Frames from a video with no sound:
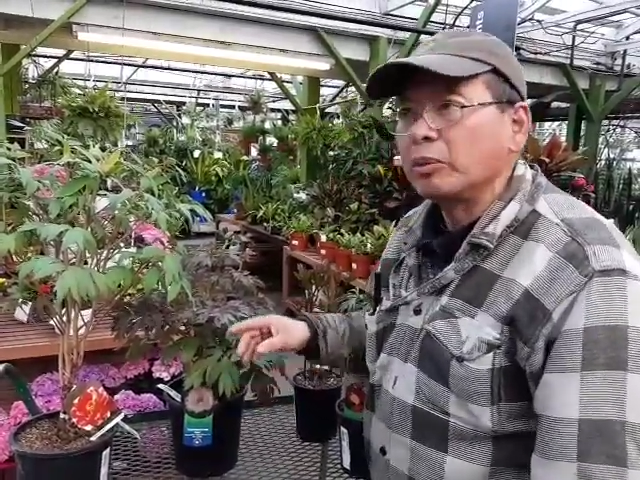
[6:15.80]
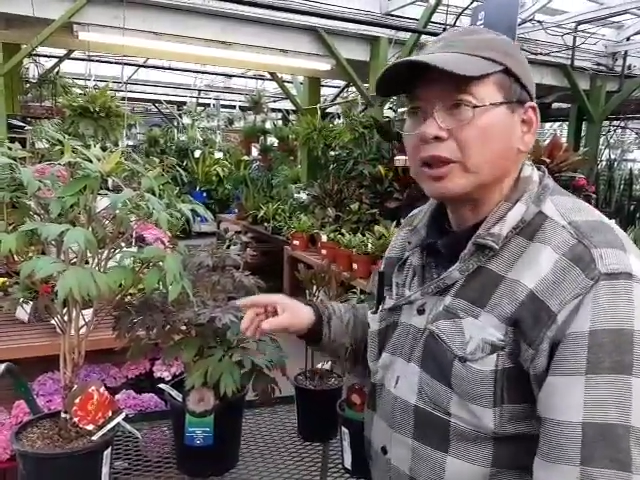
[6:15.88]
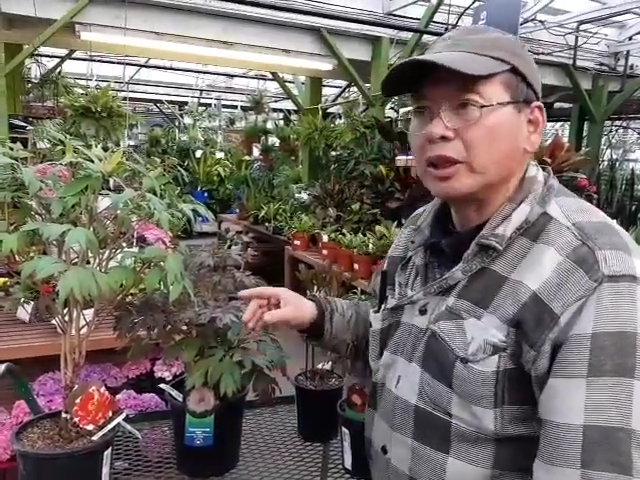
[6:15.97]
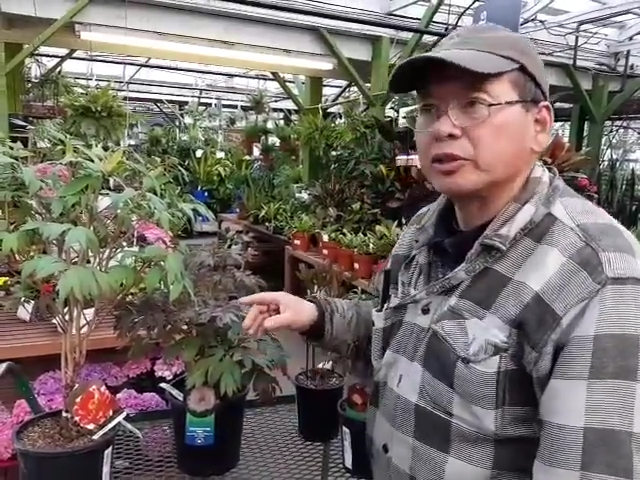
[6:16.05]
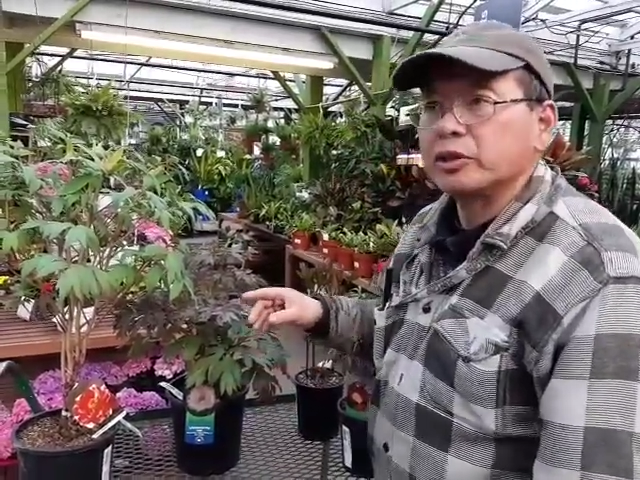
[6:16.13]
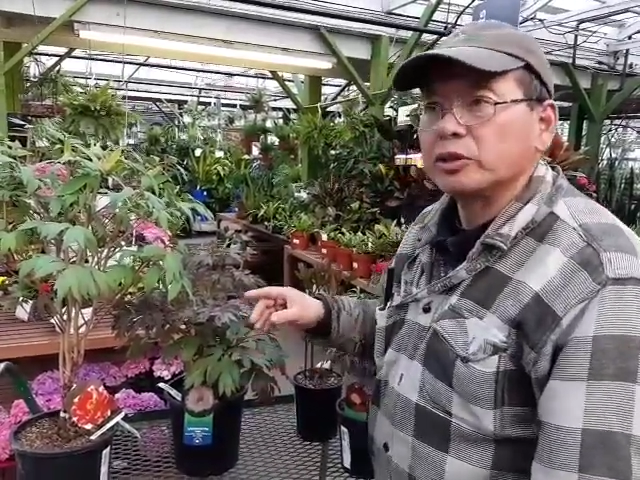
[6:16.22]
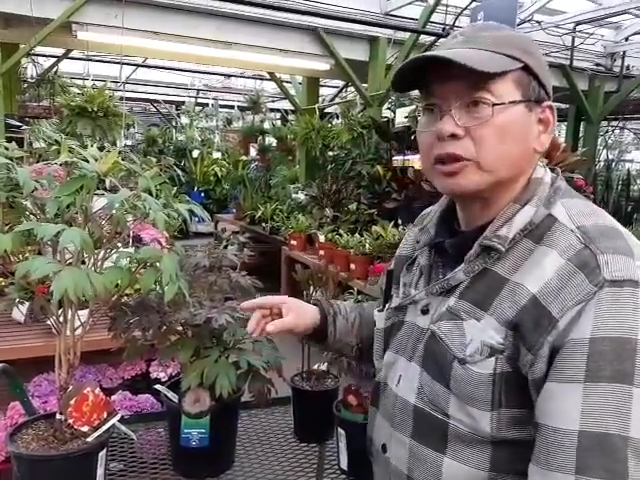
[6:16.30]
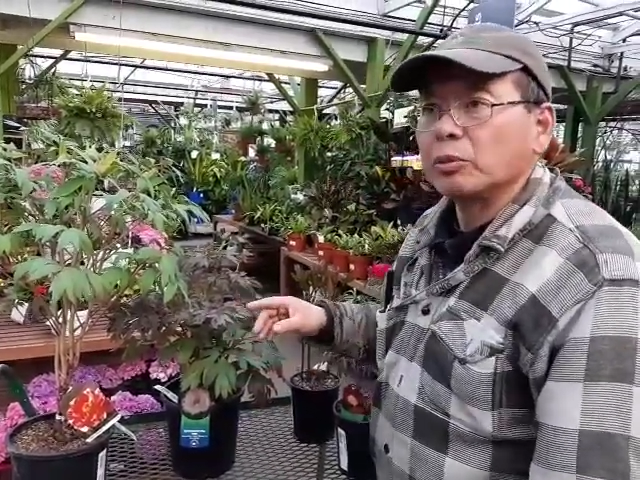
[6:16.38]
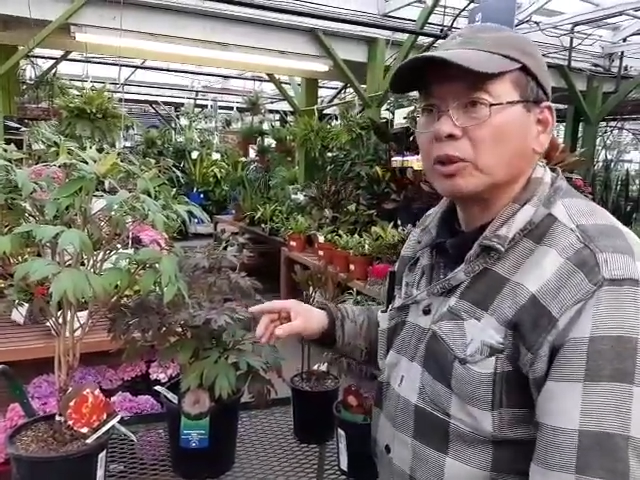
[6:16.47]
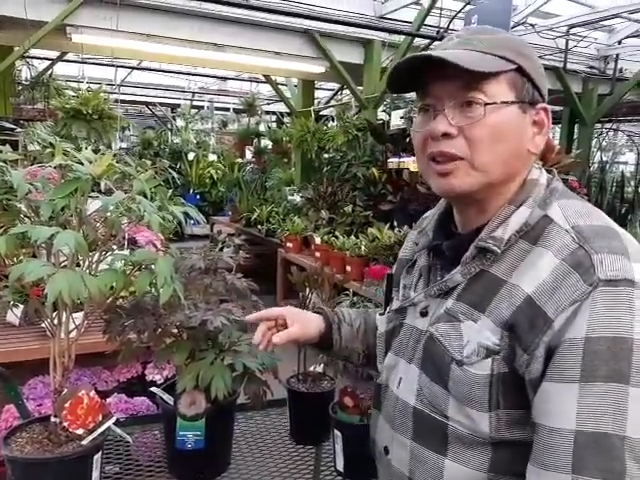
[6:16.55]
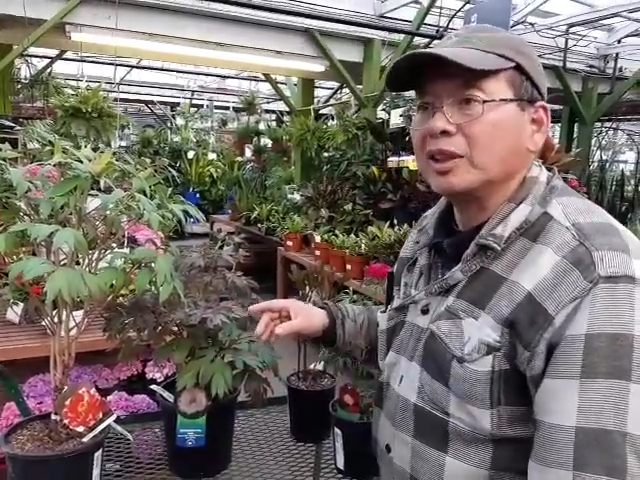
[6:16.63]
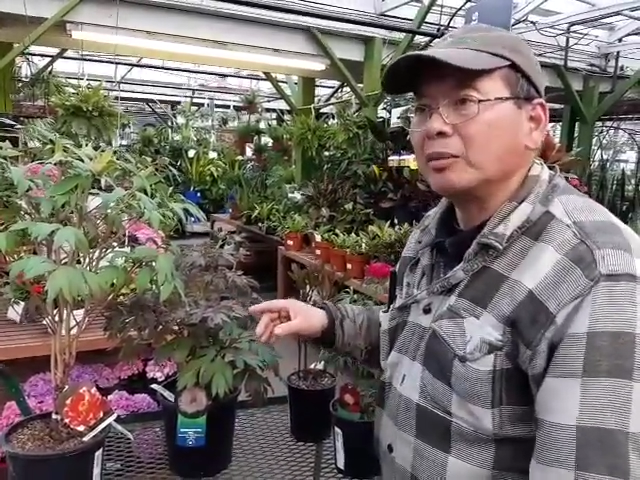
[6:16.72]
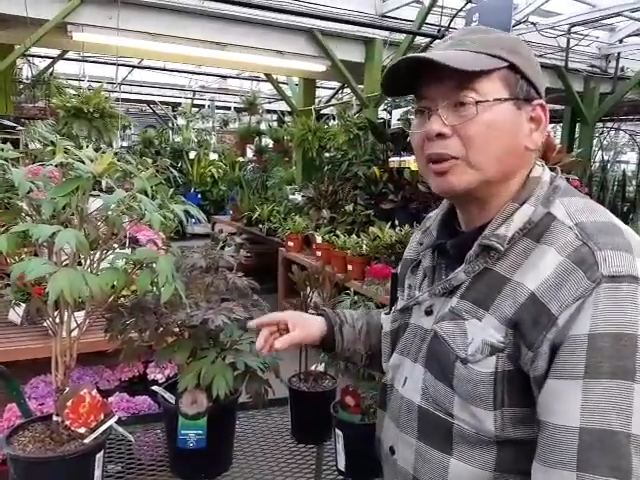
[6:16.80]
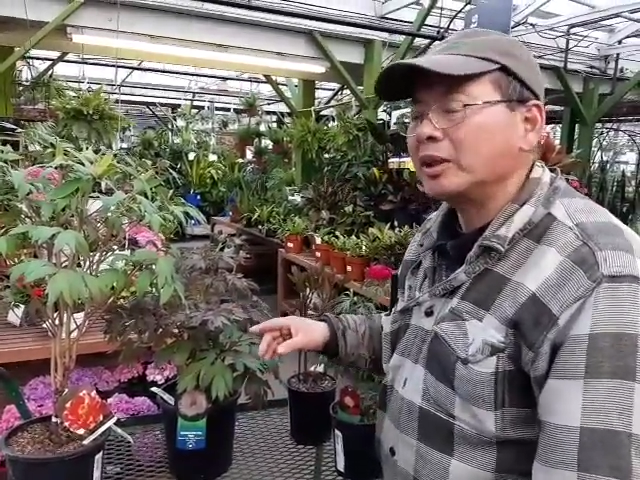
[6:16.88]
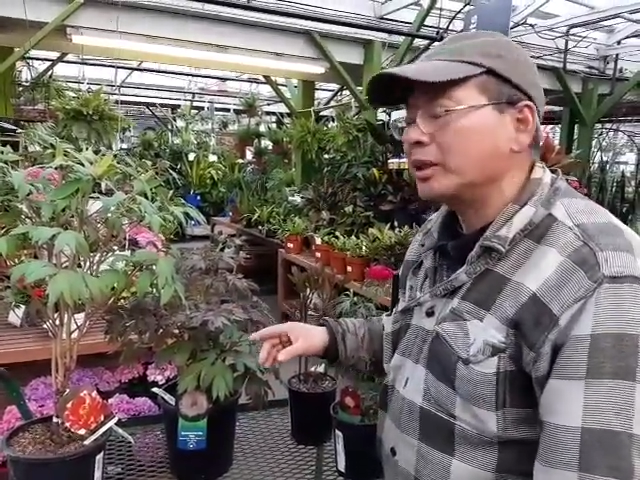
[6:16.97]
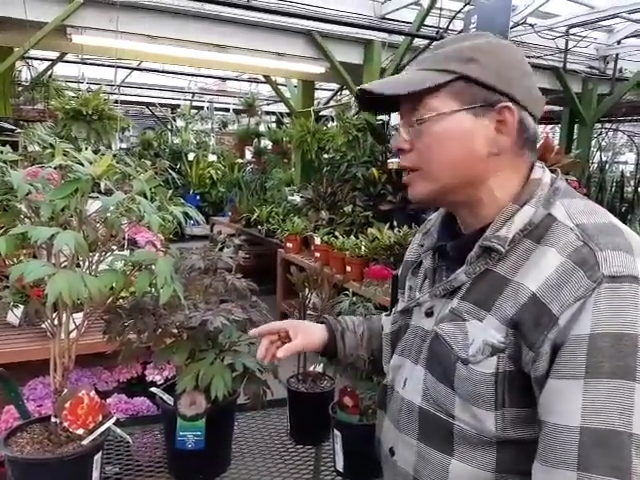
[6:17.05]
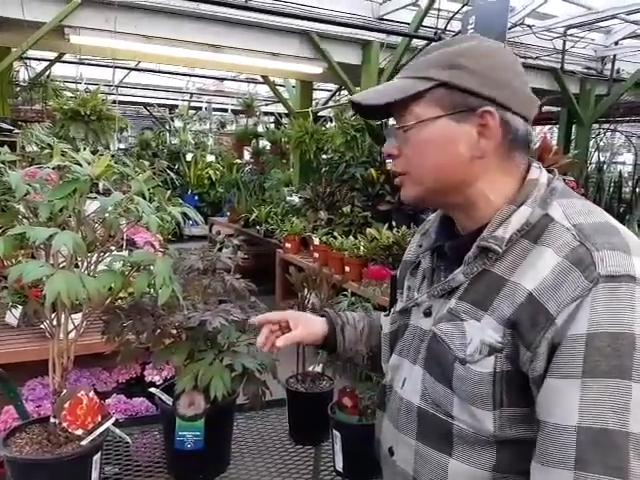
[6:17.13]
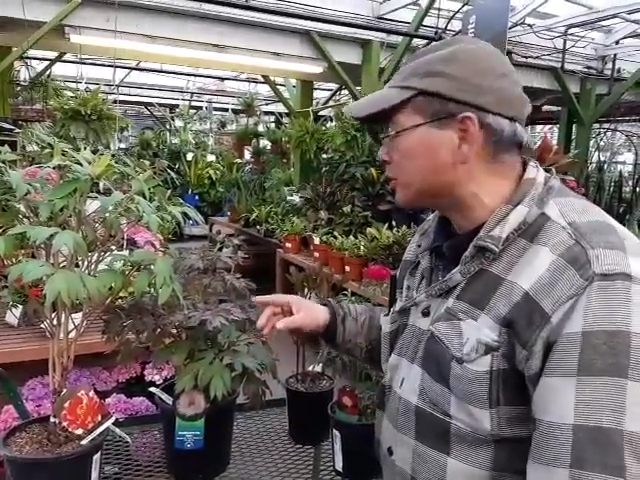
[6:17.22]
because they're somewhat limited in